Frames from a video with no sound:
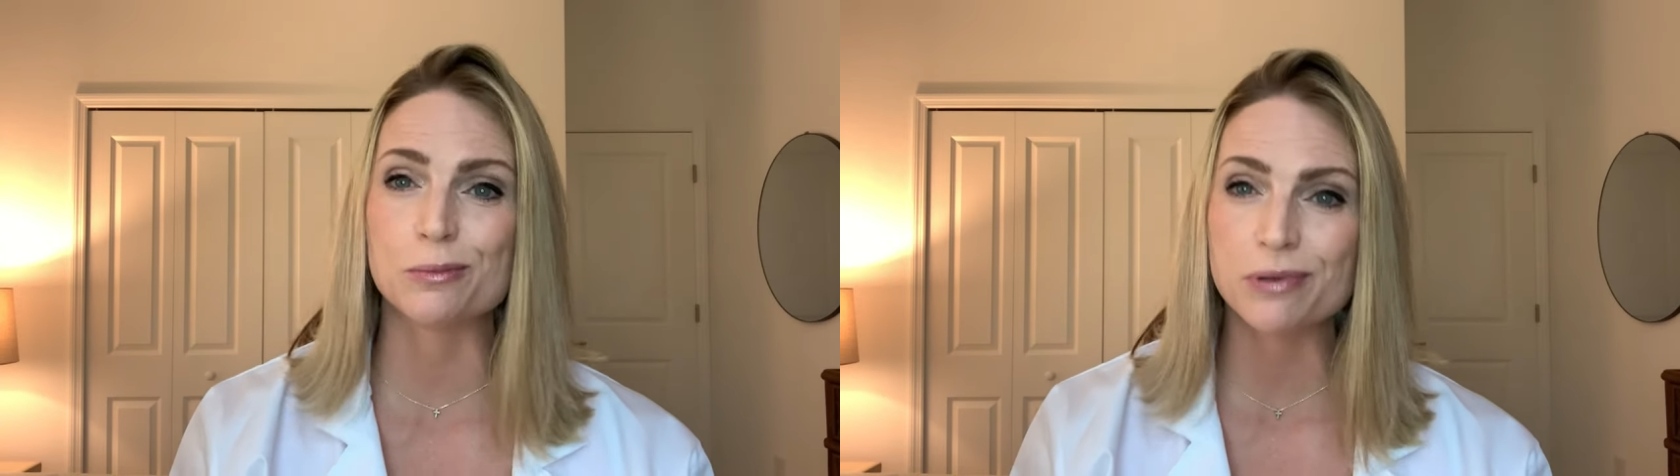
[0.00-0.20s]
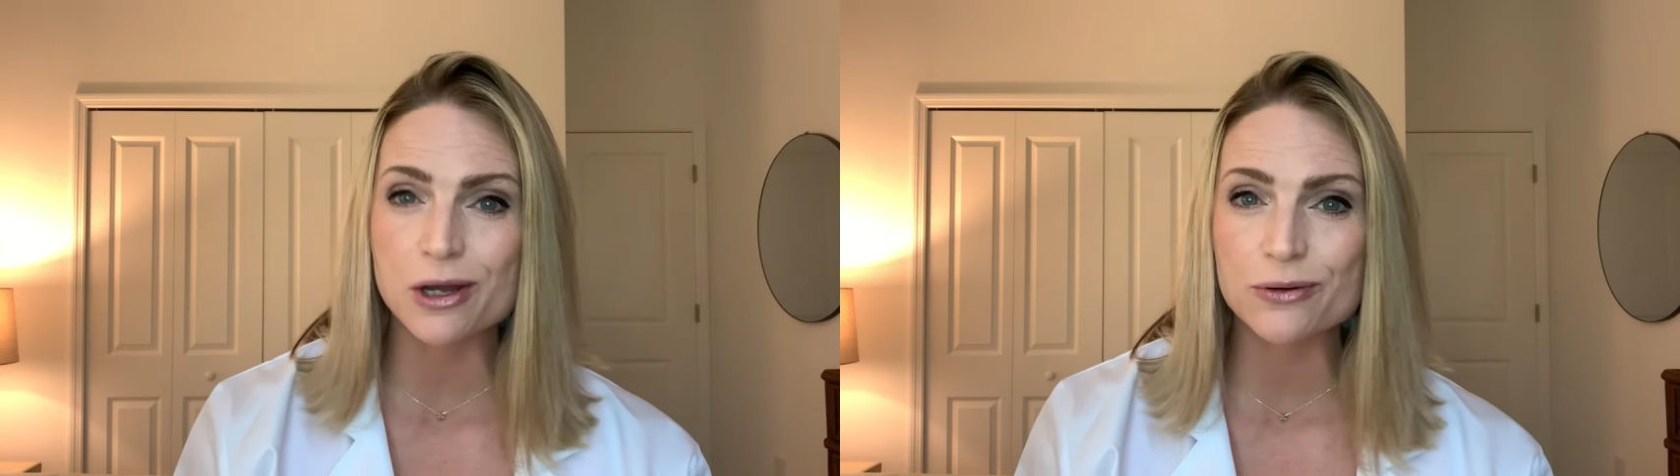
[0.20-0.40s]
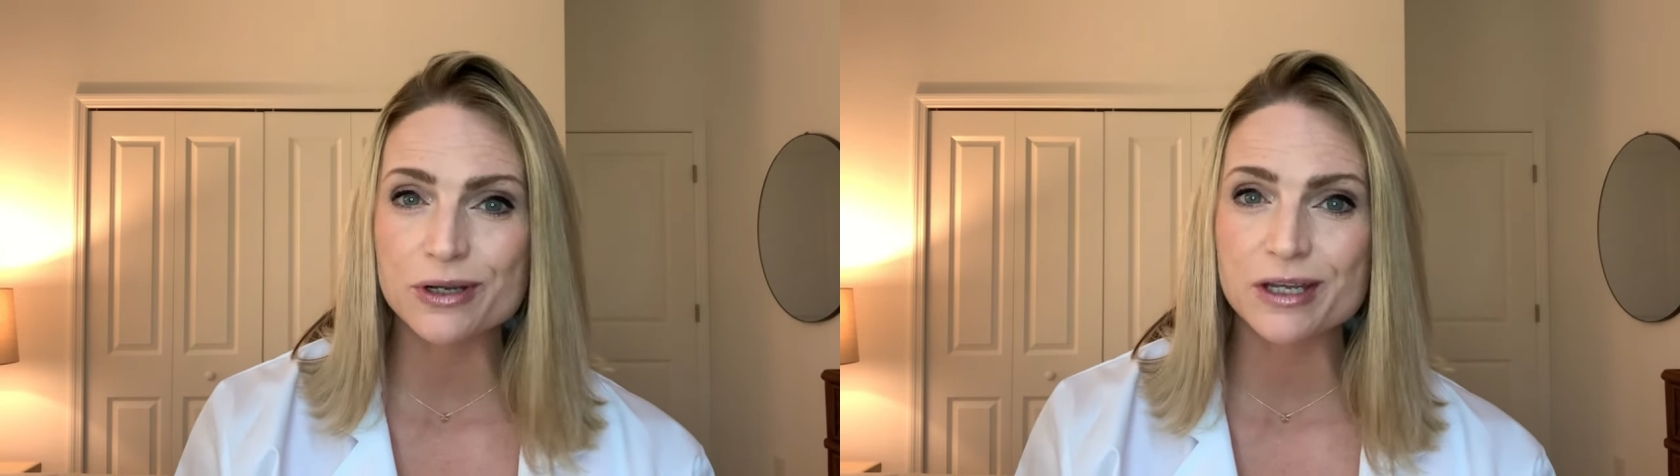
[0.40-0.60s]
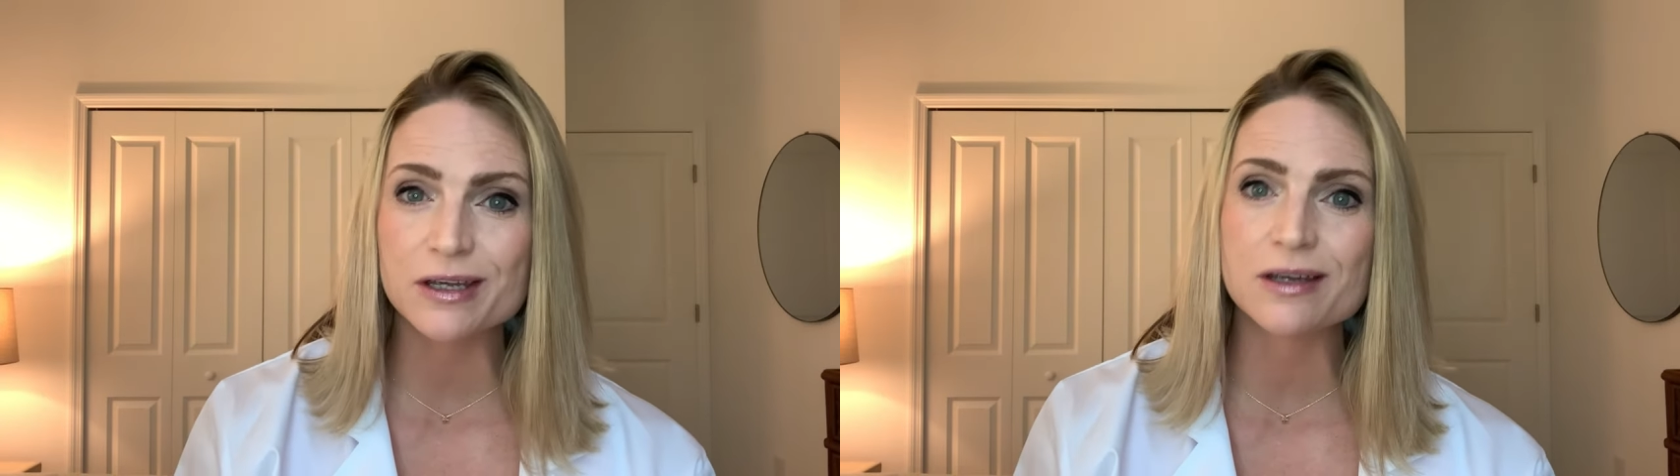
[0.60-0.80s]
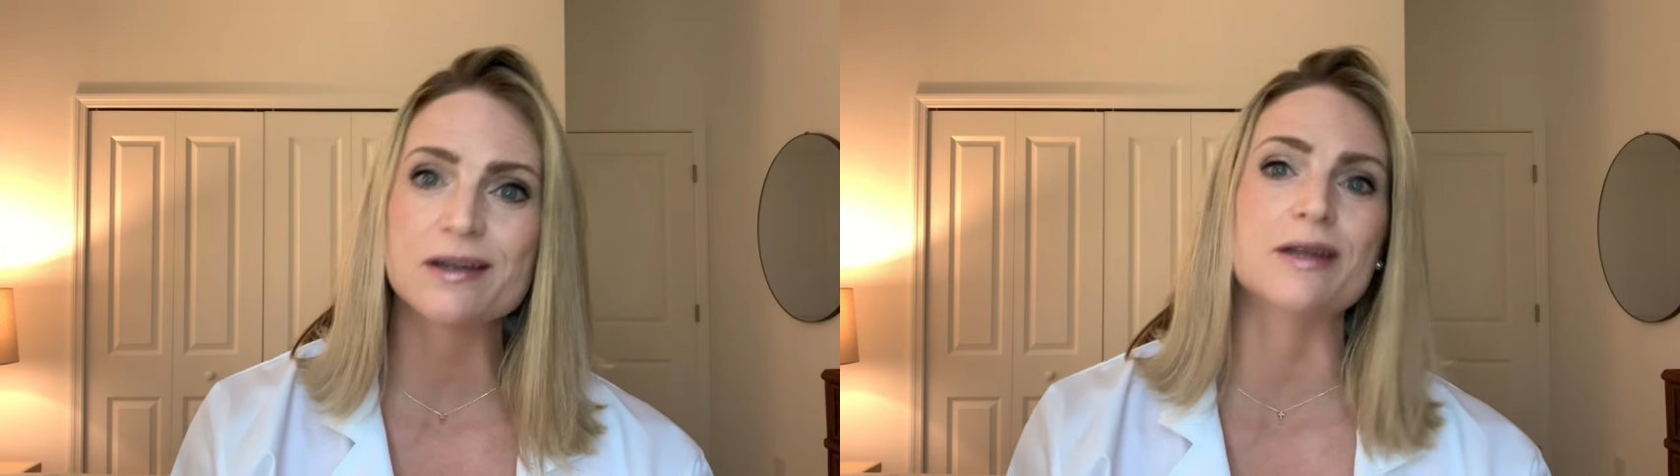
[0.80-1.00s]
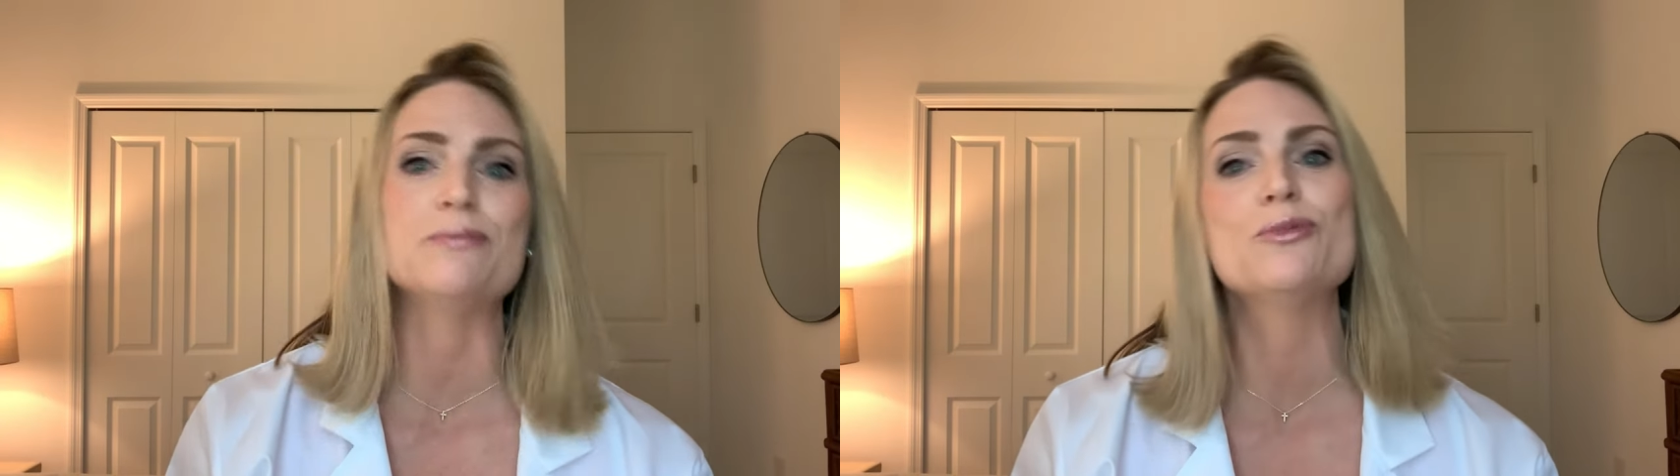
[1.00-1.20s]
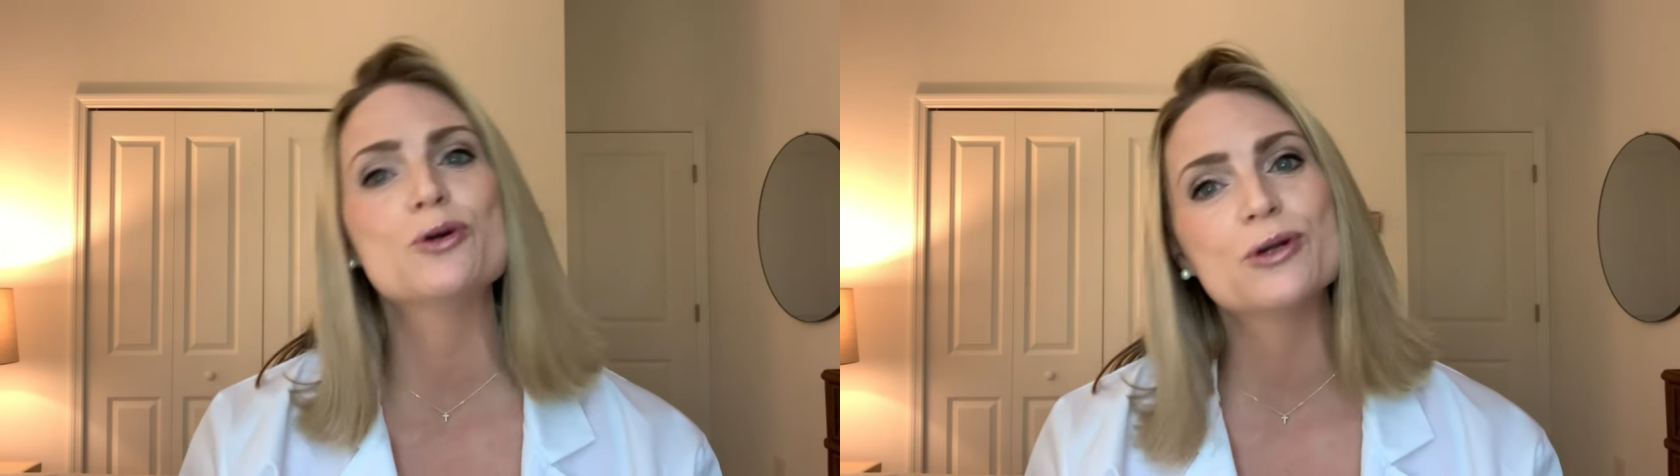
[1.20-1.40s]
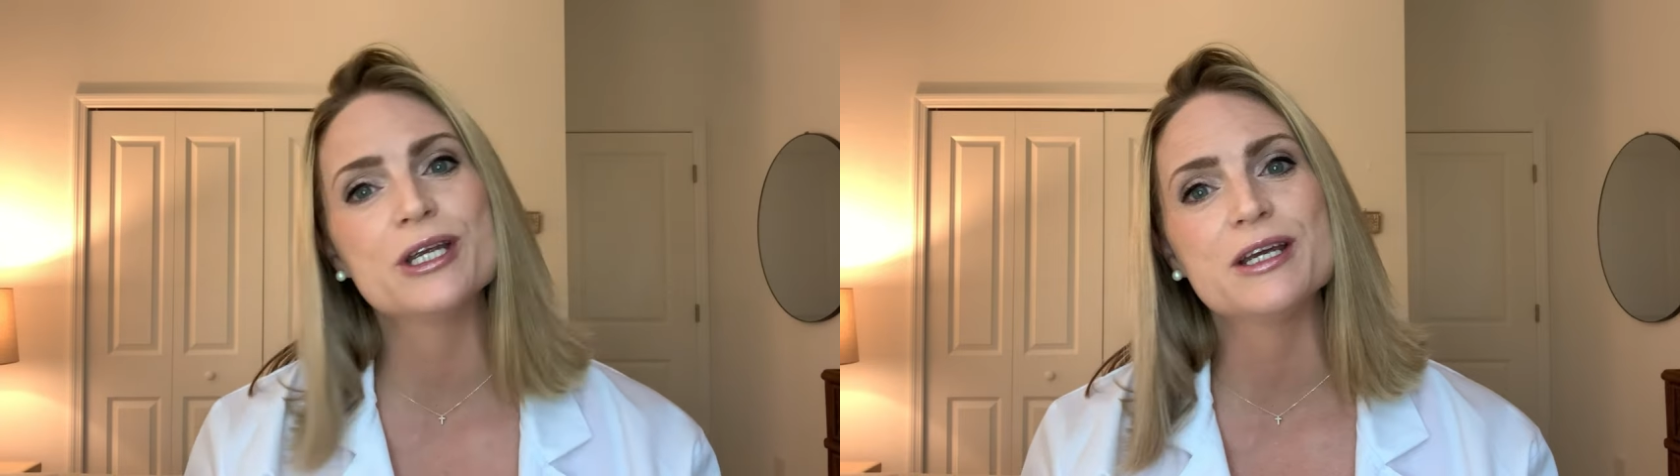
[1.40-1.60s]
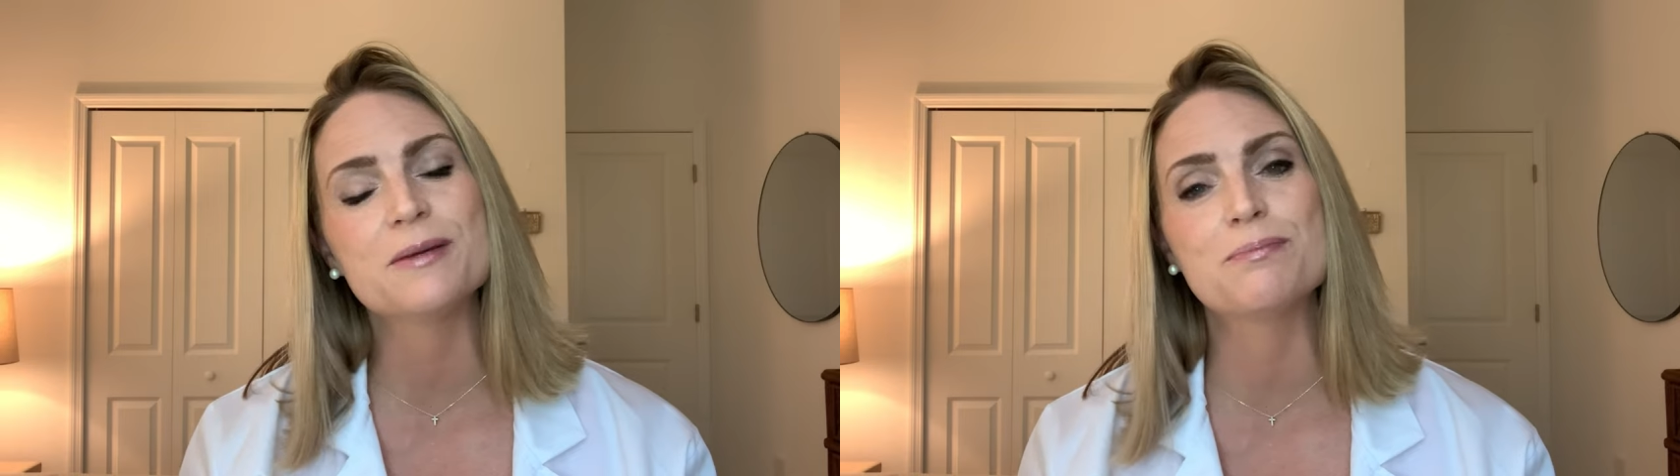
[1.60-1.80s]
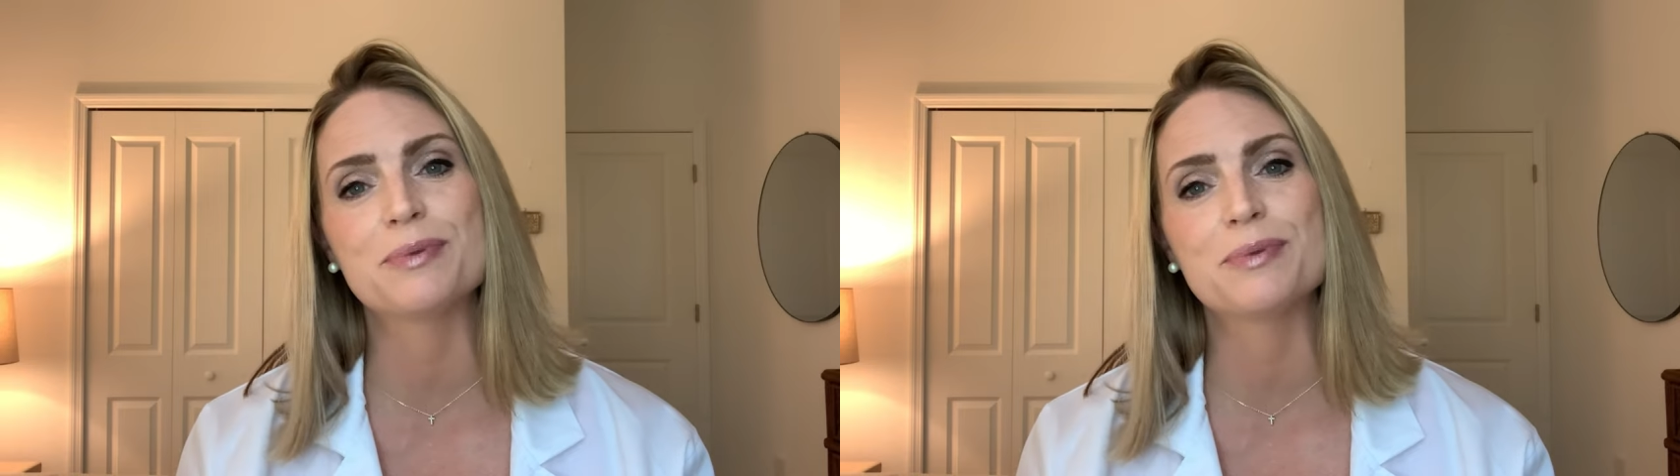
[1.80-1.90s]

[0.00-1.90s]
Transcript: bloated and moody,